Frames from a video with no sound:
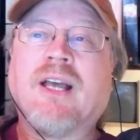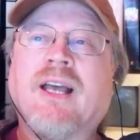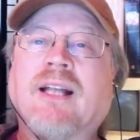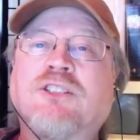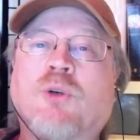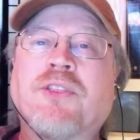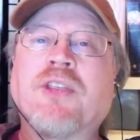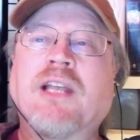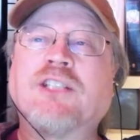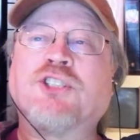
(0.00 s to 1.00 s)
And so I
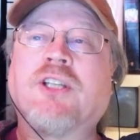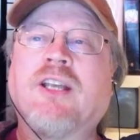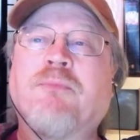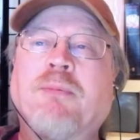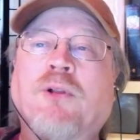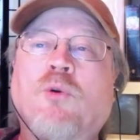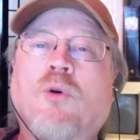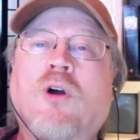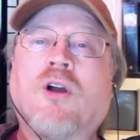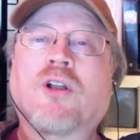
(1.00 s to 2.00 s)
think that should give people
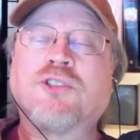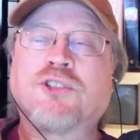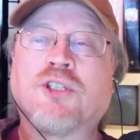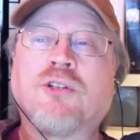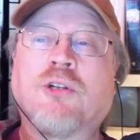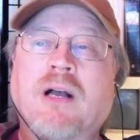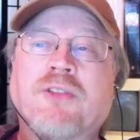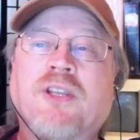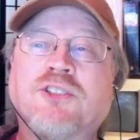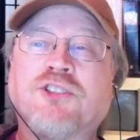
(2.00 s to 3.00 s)
who are concerned about
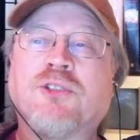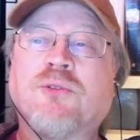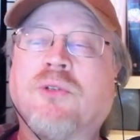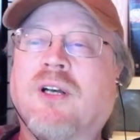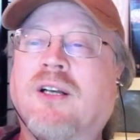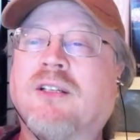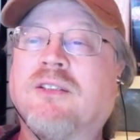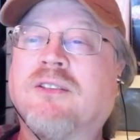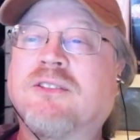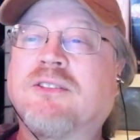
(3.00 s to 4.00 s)
the issue uh,
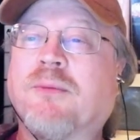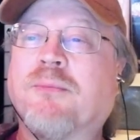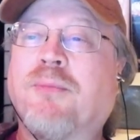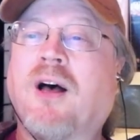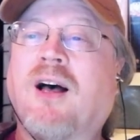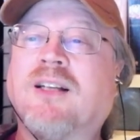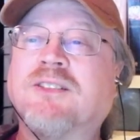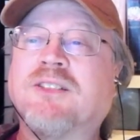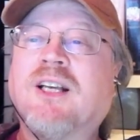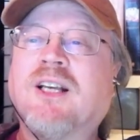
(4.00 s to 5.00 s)
some
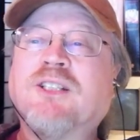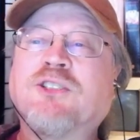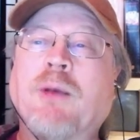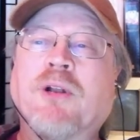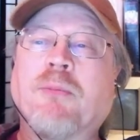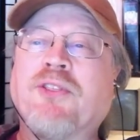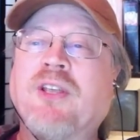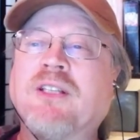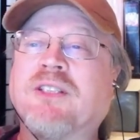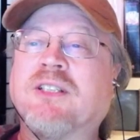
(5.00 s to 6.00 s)
pause. So I put up a
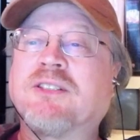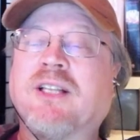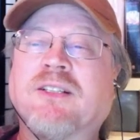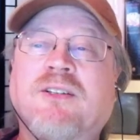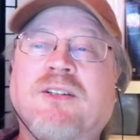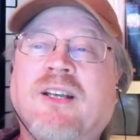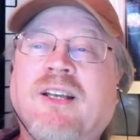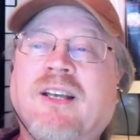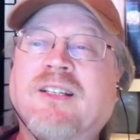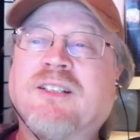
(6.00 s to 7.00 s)
thesis that
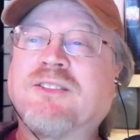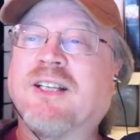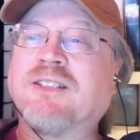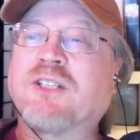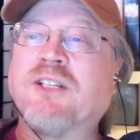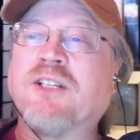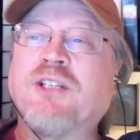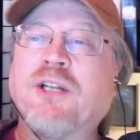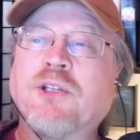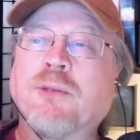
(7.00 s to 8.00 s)
says
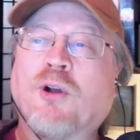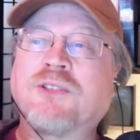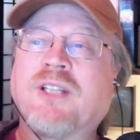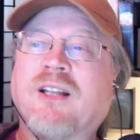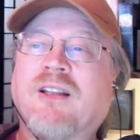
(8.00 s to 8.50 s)
continuing to protest.